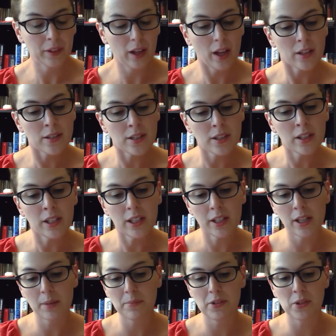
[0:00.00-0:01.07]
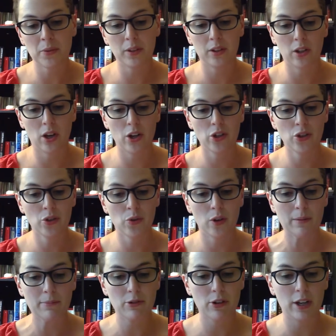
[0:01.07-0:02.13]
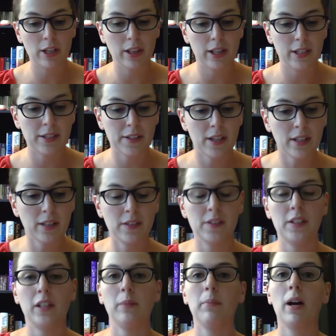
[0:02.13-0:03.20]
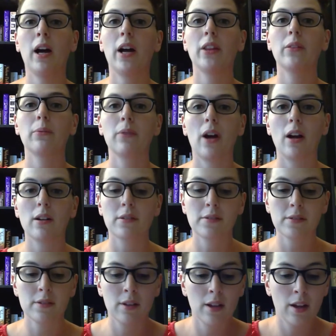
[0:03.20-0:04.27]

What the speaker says: until he comes to a large storm drain that is unseen behind the rocks.